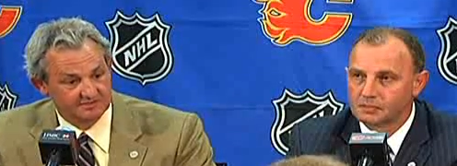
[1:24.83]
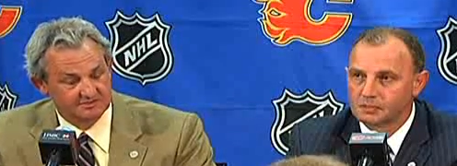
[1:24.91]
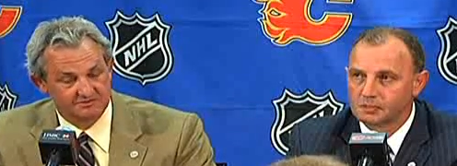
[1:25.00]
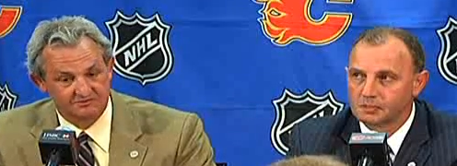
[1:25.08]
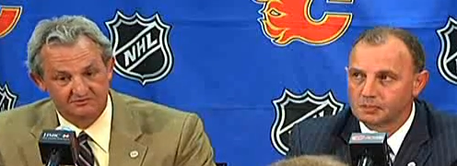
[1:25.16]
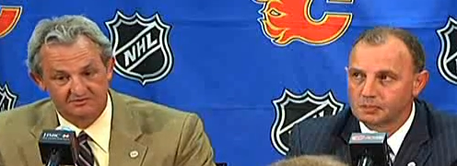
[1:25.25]

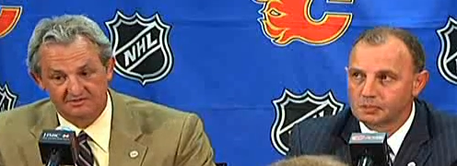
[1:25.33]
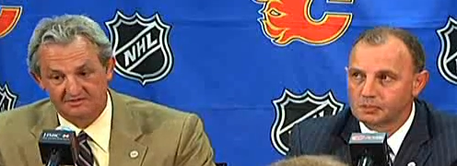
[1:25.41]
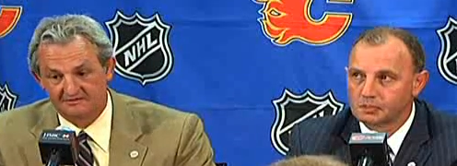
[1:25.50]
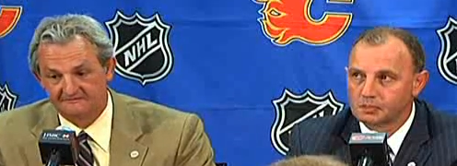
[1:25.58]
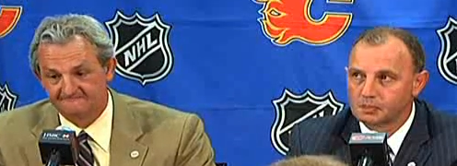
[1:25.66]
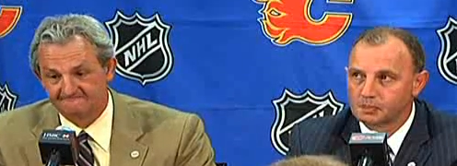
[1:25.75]
Speaker 1: to
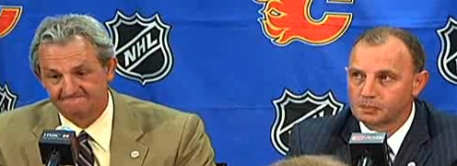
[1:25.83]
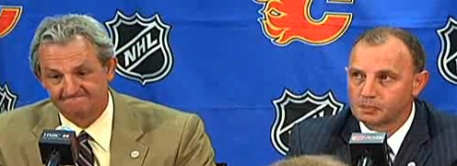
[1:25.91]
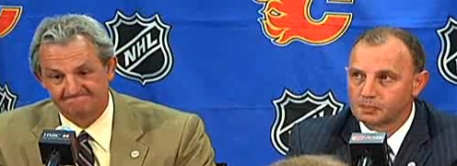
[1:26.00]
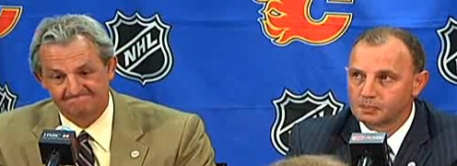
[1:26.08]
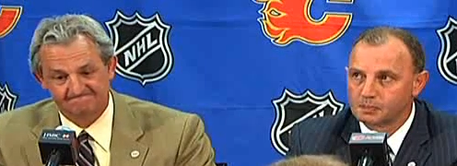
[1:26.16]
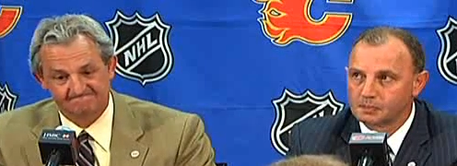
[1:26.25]

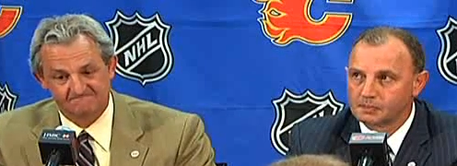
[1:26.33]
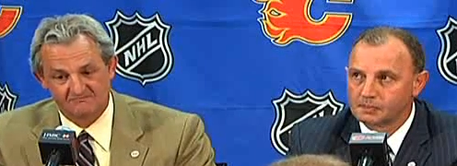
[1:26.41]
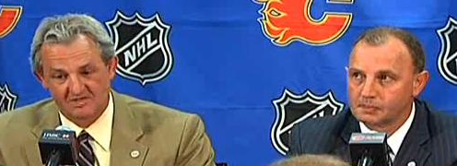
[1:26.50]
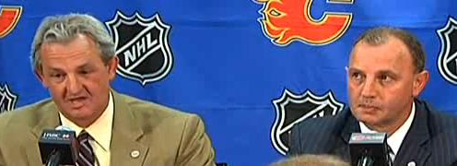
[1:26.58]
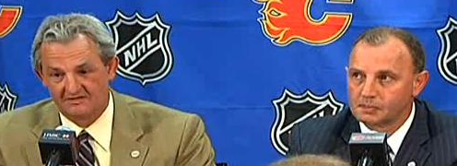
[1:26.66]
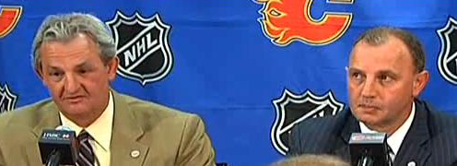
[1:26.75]

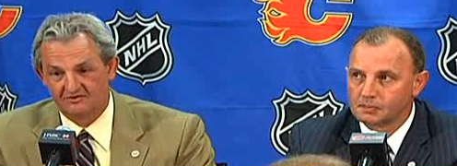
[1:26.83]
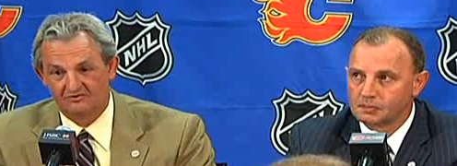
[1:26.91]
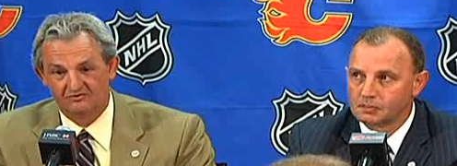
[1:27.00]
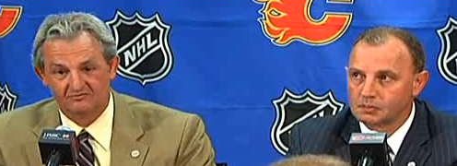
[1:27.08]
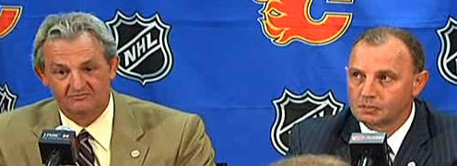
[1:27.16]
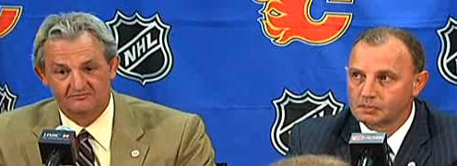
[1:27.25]
uh, add the
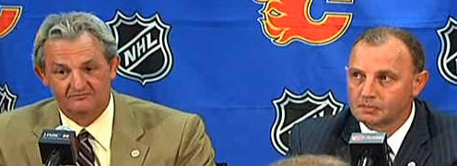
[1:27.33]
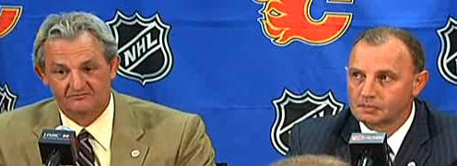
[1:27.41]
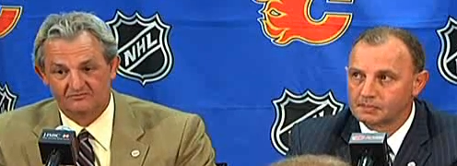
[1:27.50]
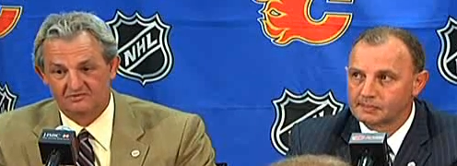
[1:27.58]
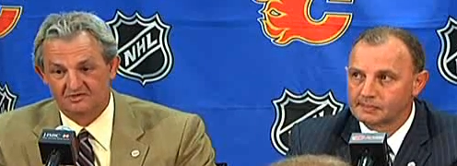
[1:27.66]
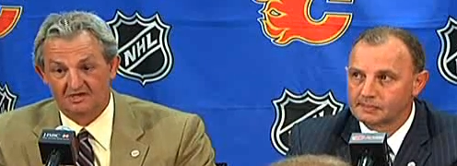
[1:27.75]
group
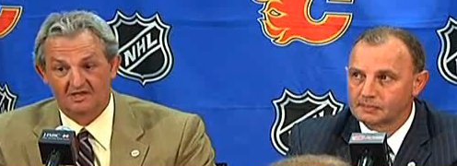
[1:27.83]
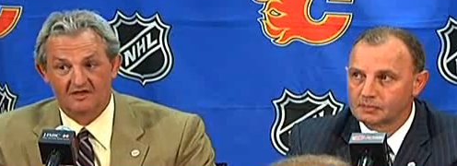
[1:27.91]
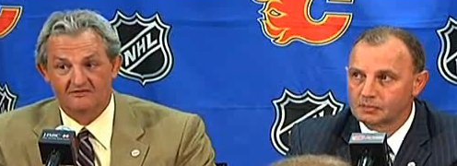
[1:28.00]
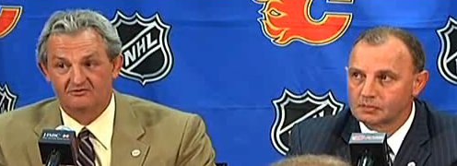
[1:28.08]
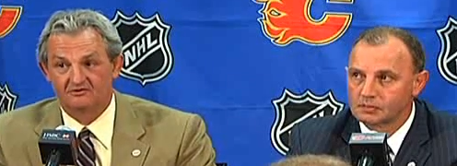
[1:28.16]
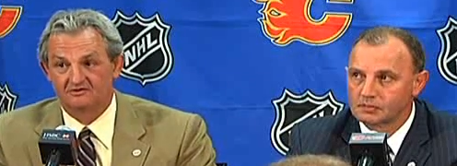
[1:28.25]

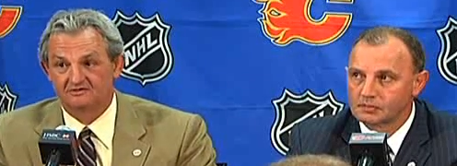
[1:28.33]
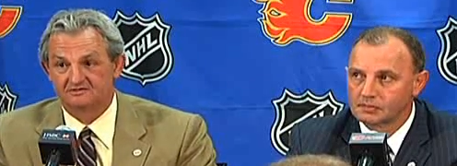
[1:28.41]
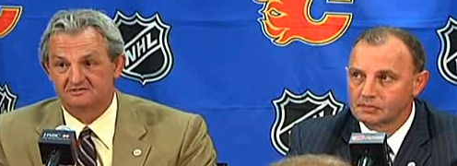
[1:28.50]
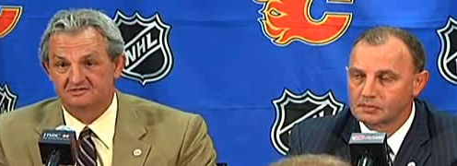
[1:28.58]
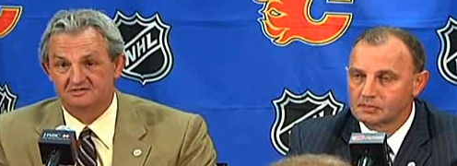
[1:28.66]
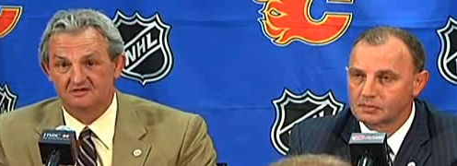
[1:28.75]
together and
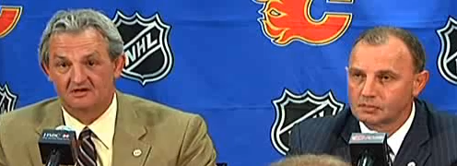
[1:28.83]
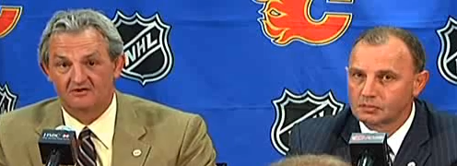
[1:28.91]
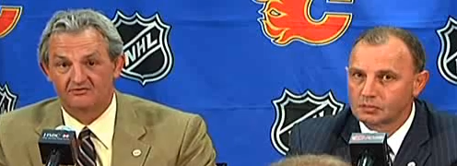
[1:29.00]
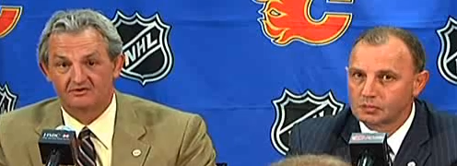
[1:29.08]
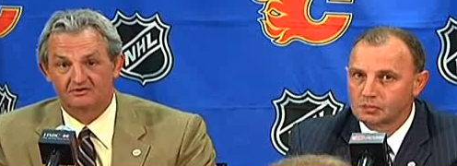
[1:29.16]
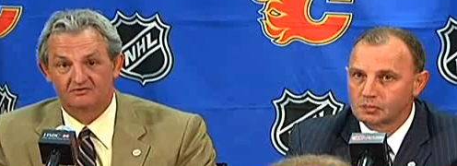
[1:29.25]
see how
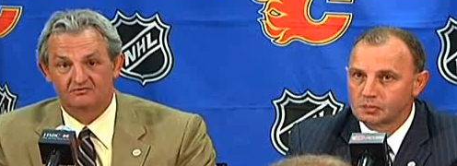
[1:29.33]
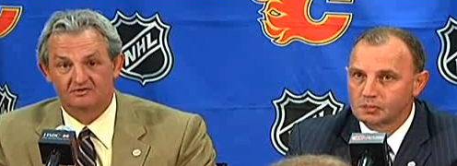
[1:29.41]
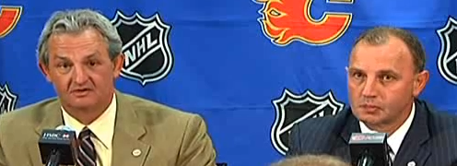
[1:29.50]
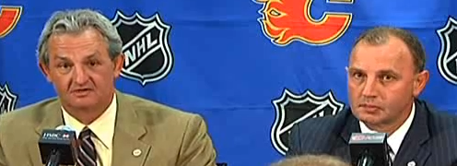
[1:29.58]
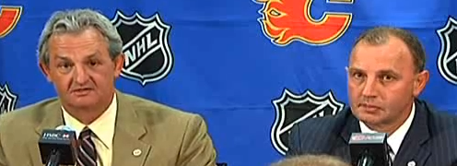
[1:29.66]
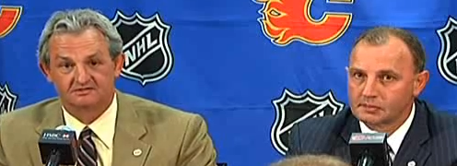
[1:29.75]
they're going to
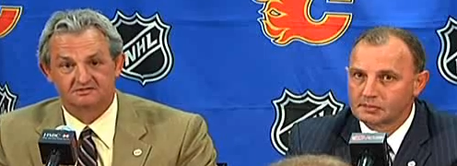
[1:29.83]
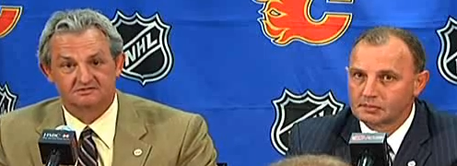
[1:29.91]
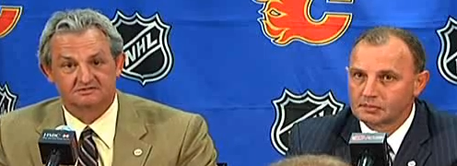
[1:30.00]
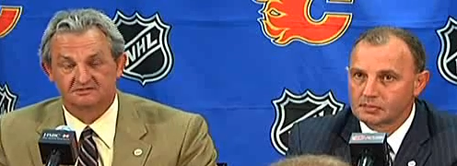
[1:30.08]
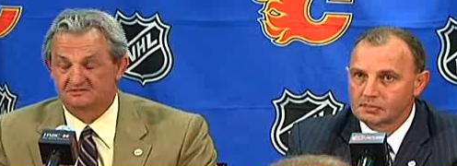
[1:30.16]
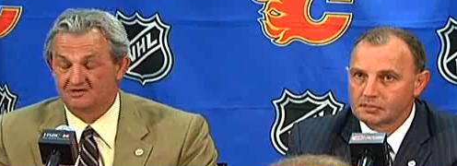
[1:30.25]
work is
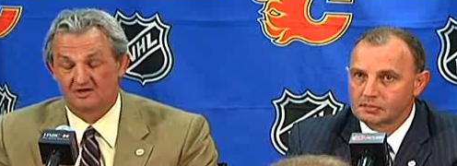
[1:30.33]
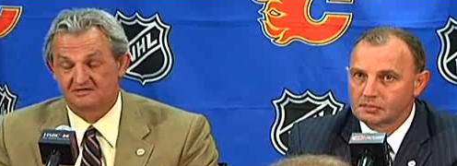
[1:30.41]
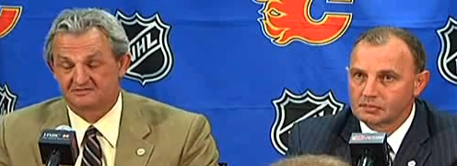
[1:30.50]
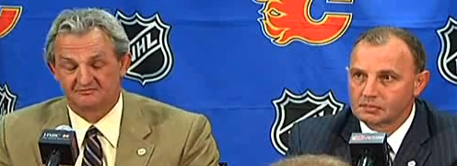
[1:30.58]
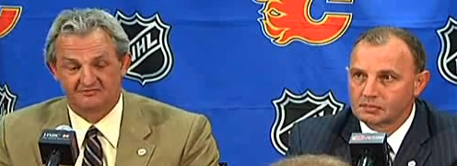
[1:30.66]
it's an awesome